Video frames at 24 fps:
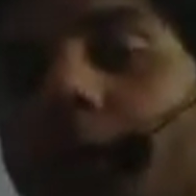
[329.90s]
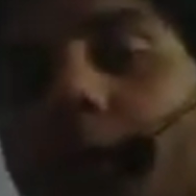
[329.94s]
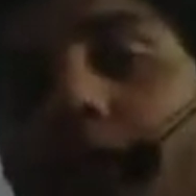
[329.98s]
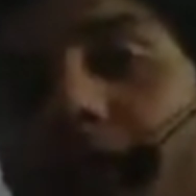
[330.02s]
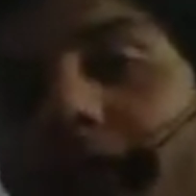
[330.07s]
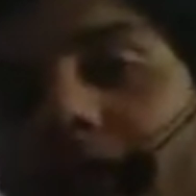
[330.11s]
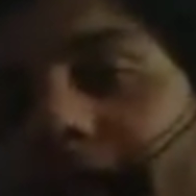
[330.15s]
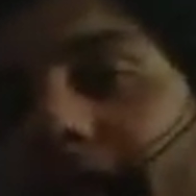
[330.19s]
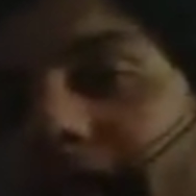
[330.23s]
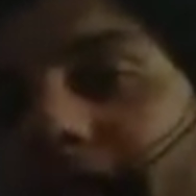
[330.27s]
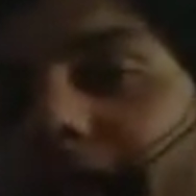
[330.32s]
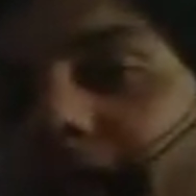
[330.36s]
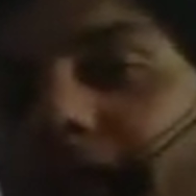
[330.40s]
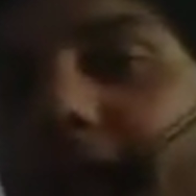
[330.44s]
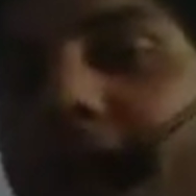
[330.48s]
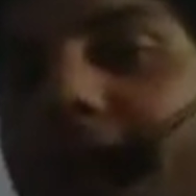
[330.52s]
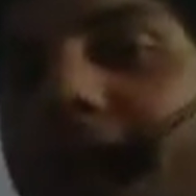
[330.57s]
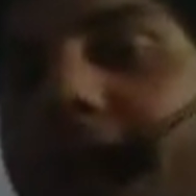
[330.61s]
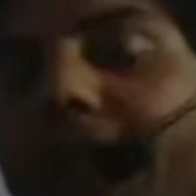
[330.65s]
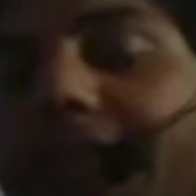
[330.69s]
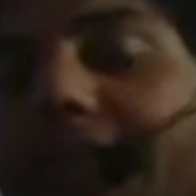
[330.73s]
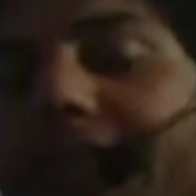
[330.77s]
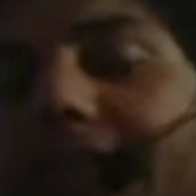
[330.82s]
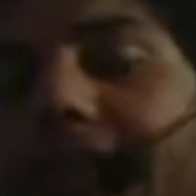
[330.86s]
marrow, then they
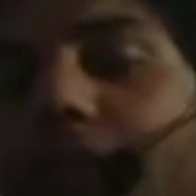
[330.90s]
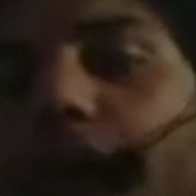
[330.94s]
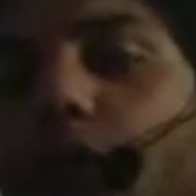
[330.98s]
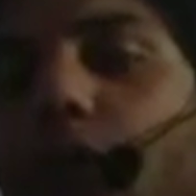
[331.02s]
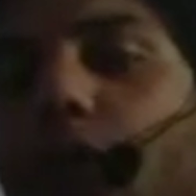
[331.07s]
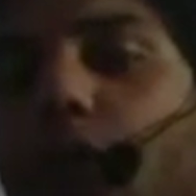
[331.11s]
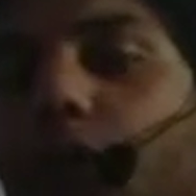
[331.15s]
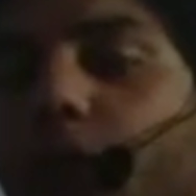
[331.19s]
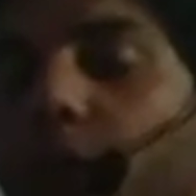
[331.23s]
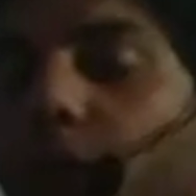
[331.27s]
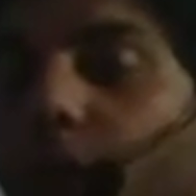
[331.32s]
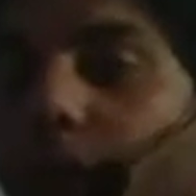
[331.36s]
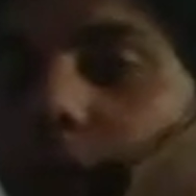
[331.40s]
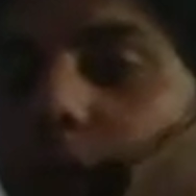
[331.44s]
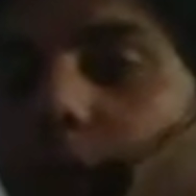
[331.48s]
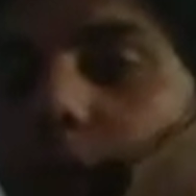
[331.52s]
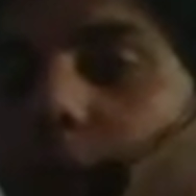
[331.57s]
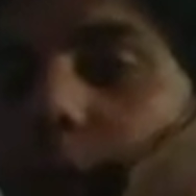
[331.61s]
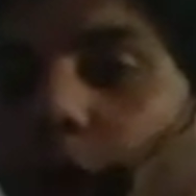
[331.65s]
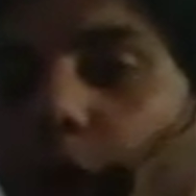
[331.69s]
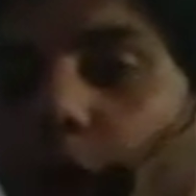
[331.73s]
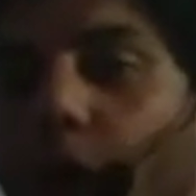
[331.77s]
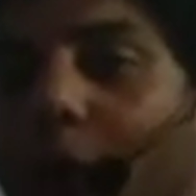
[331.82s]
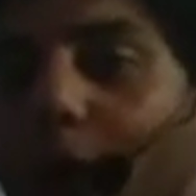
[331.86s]
release out from
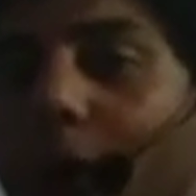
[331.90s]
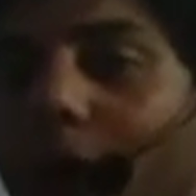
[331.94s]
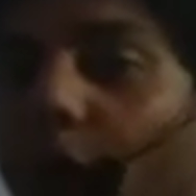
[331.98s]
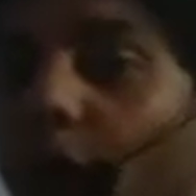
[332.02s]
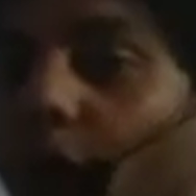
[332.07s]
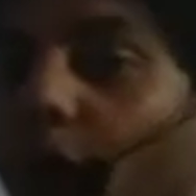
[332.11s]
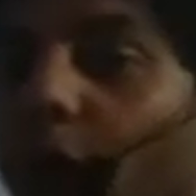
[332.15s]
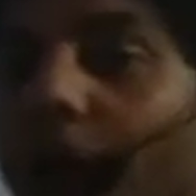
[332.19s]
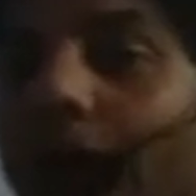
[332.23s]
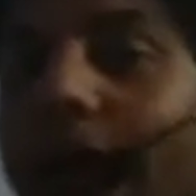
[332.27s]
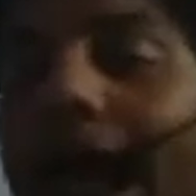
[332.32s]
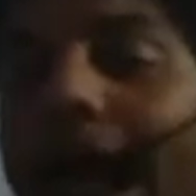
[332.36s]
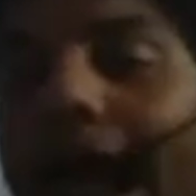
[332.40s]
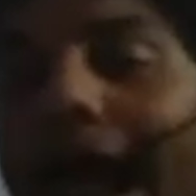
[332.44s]
the bone marrow,